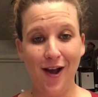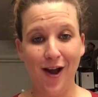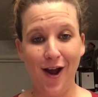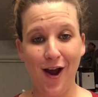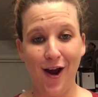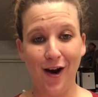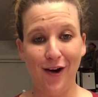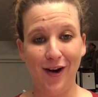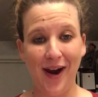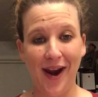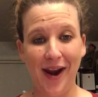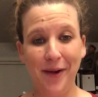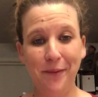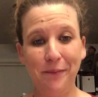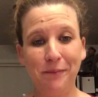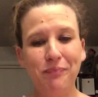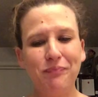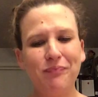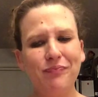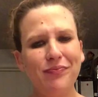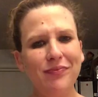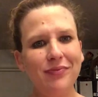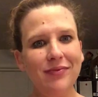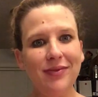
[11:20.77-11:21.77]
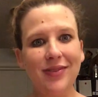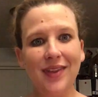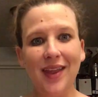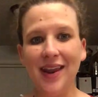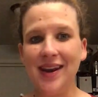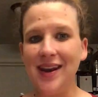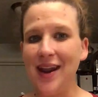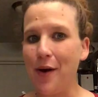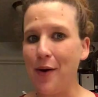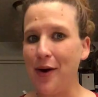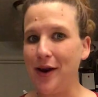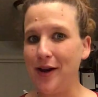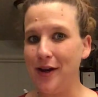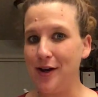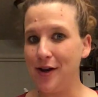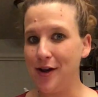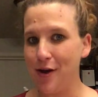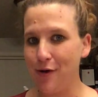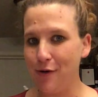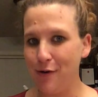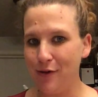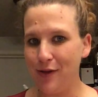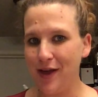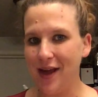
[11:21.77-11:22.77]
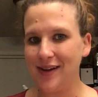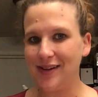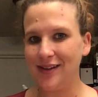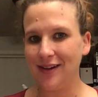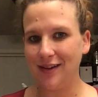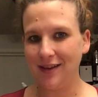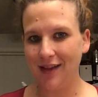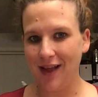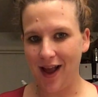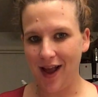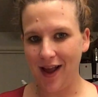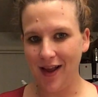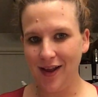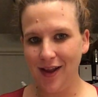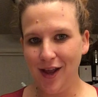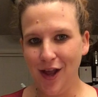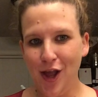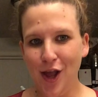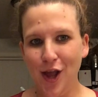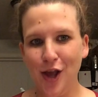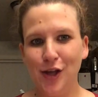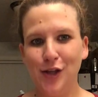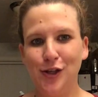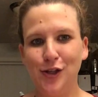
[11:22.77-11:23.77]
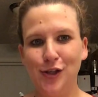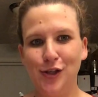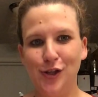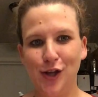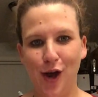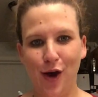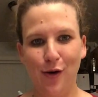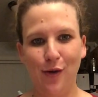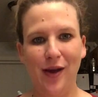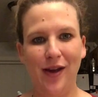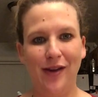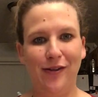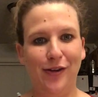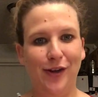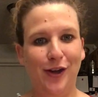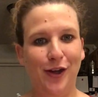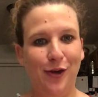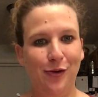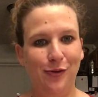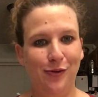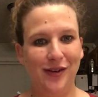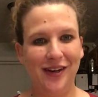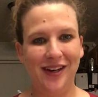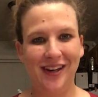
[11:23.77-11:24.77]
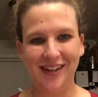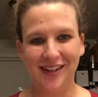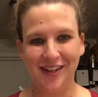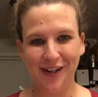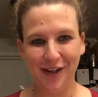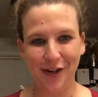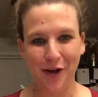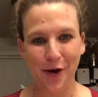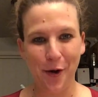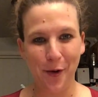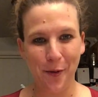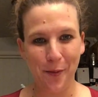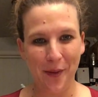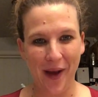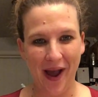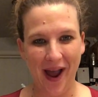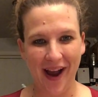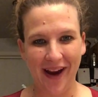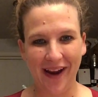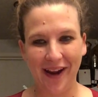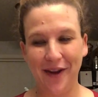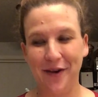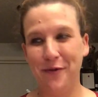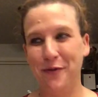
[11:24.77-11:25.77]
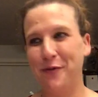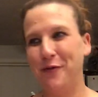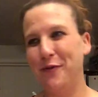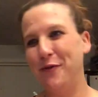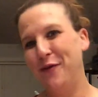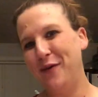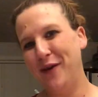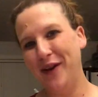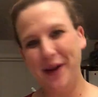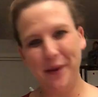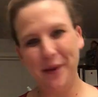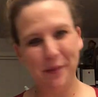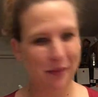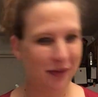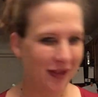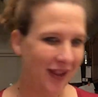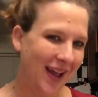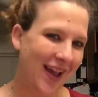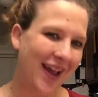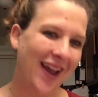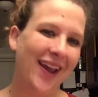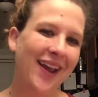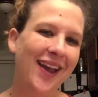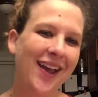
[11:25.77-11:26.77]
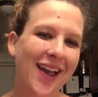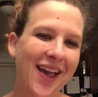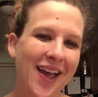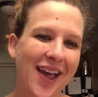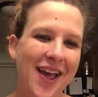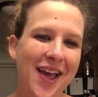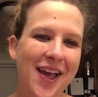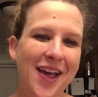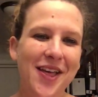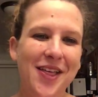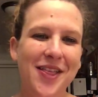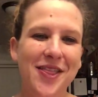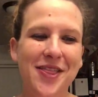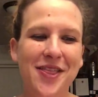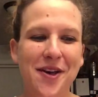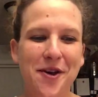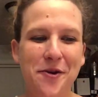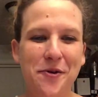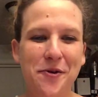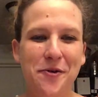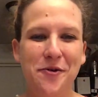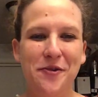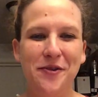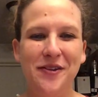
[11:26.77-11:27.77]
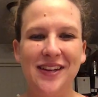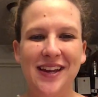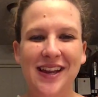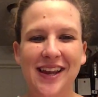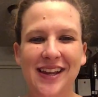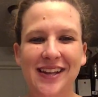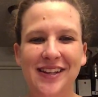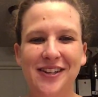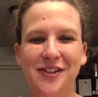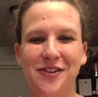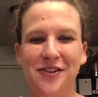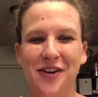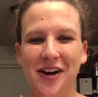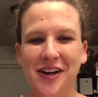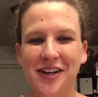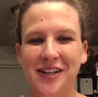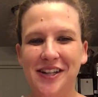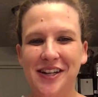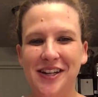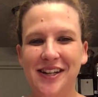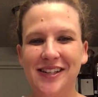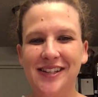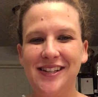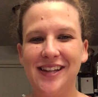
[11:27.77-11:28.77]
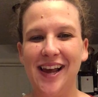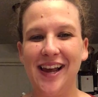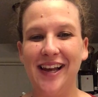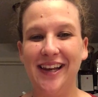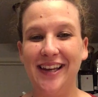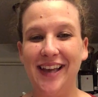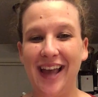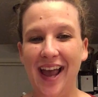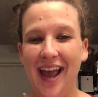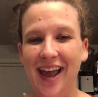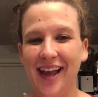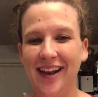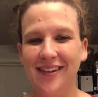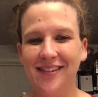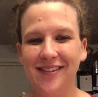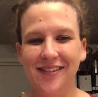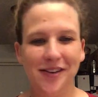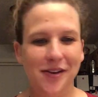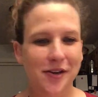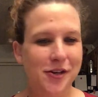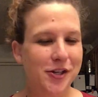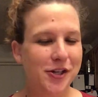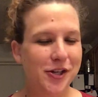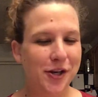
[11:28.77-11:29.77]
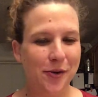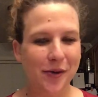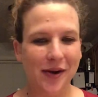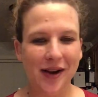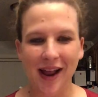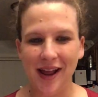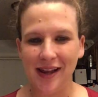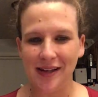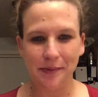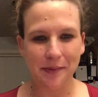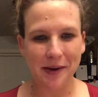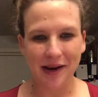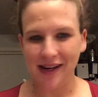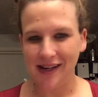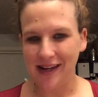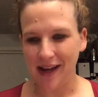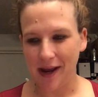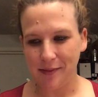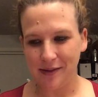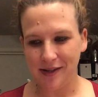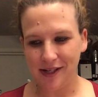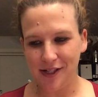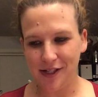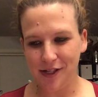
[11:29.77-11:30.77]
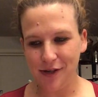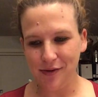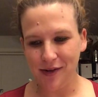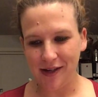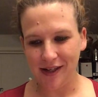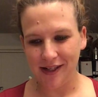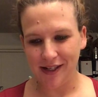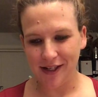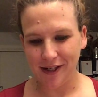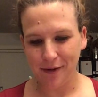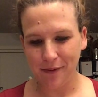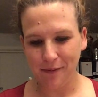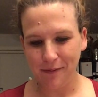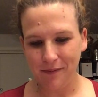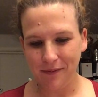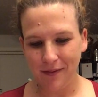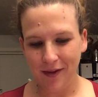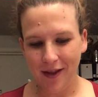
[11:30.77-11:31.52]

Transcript: All right? Now, I know that's a lot. So if you need to go back and replay those instructions again, do it as many times as you need to.